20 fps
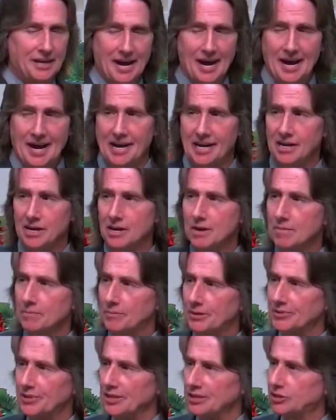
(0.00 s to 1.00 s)
day,
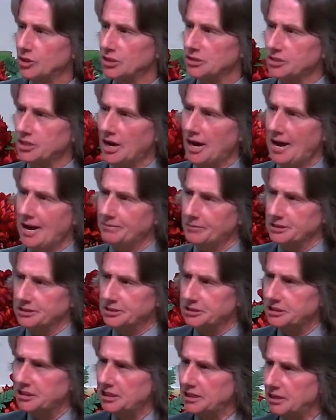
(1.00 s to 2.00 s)
but they took time to
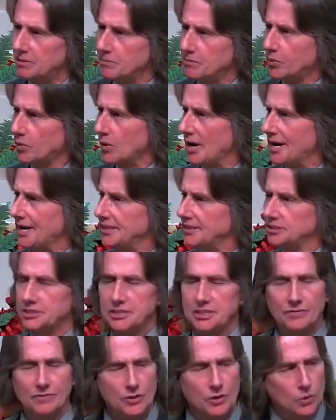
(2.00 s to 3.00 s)
see and pray and see
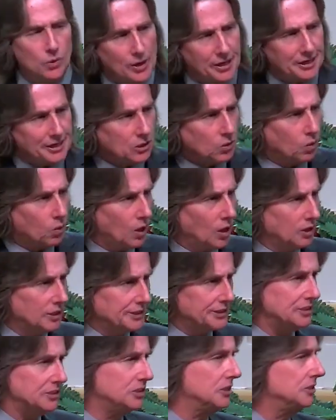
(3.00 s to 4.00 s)
if there were any
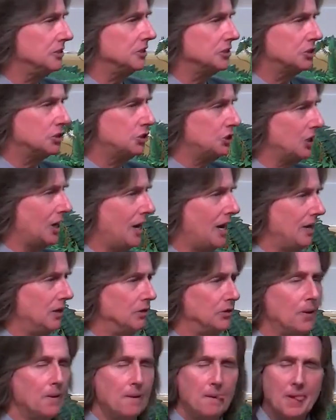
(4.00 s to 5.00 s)
qualities in this child,
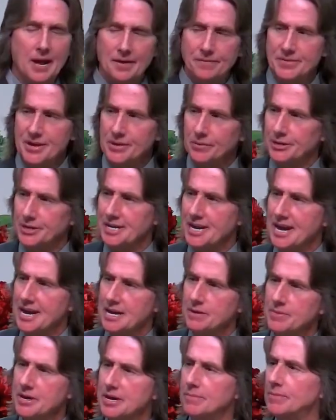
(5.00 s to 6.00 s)
and they would
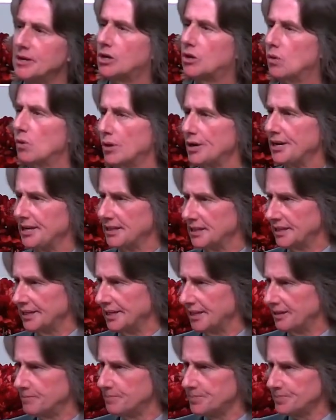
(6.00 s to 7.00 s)
name him accordingly.
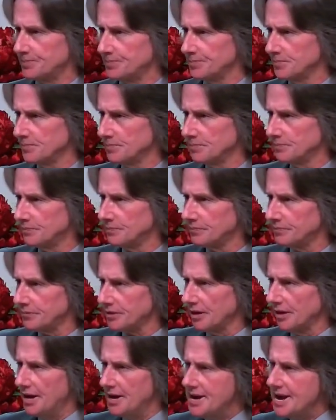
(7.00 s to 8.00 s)

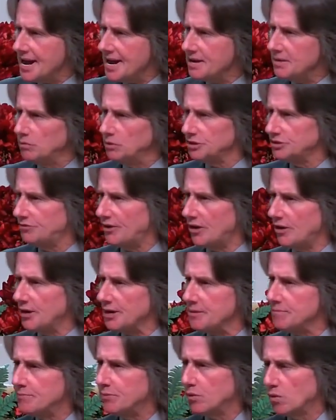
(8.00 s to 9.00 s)
The name was very
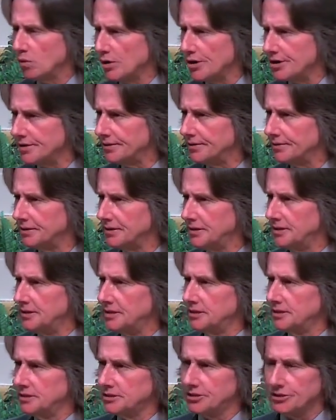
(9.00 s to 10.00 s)
important
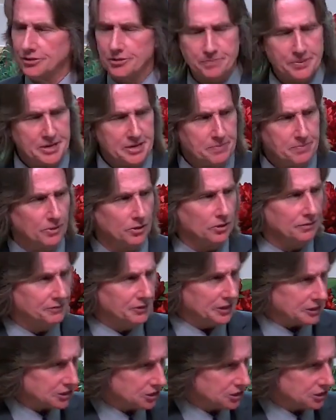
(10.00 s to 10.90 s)
to the people of this